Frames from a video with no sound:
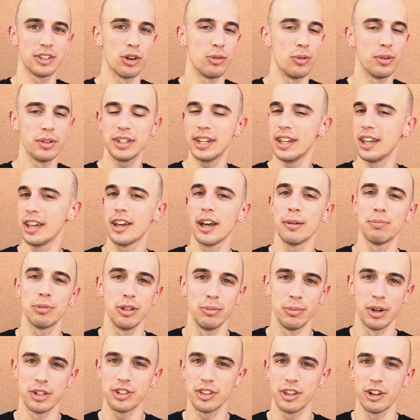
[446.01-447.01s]
Don't take up
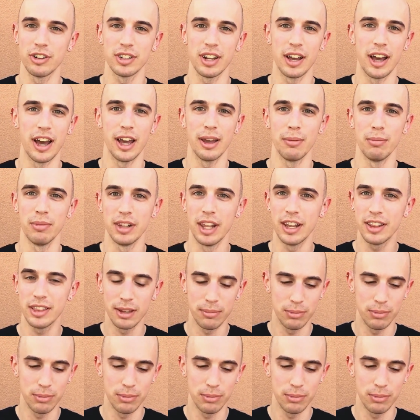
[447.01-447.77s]
too much of their time. Let yeah.